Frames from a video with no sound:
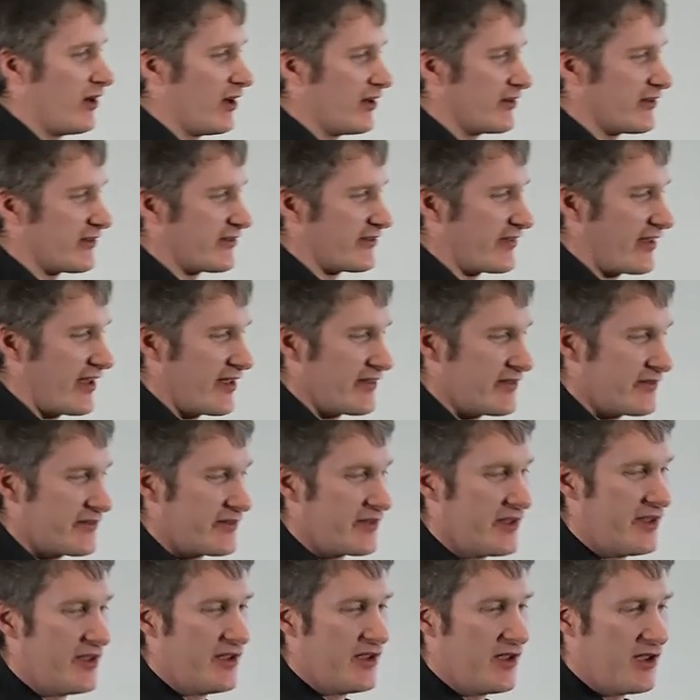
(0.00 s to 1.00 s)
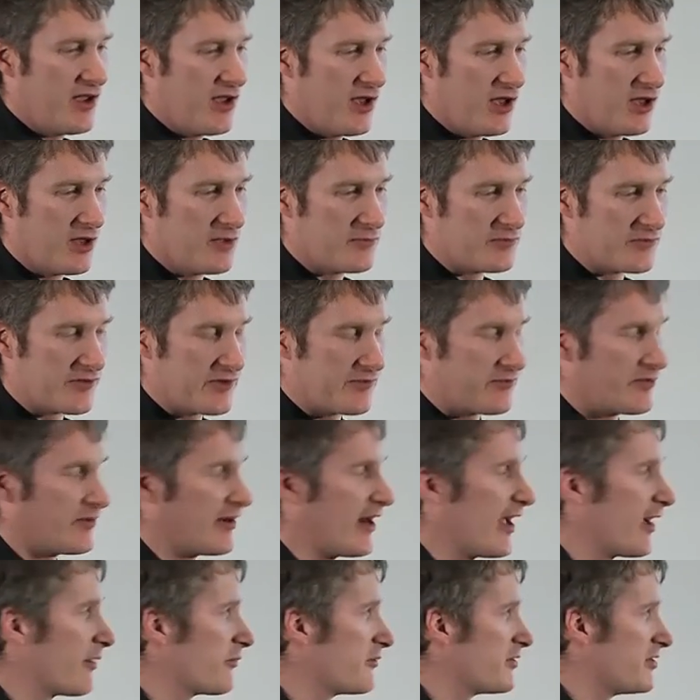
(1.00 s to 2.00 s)
understand um, different
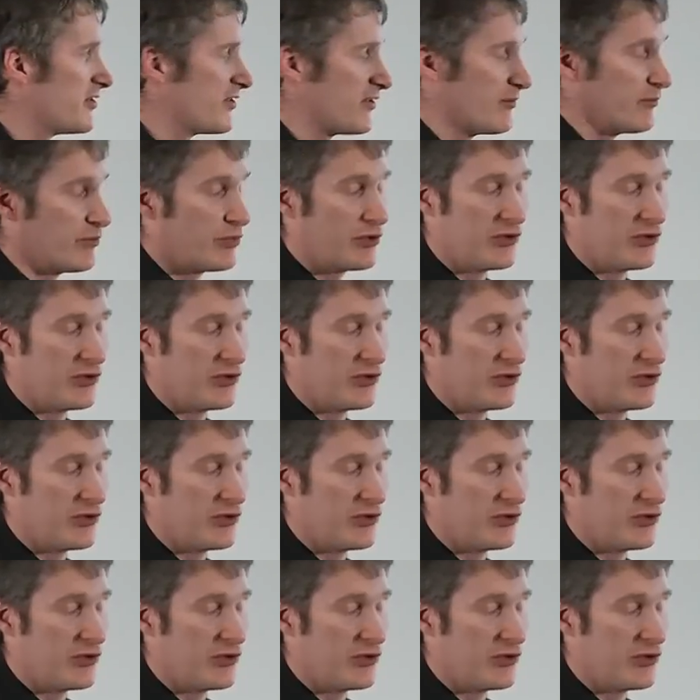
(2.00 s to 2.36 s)
languages and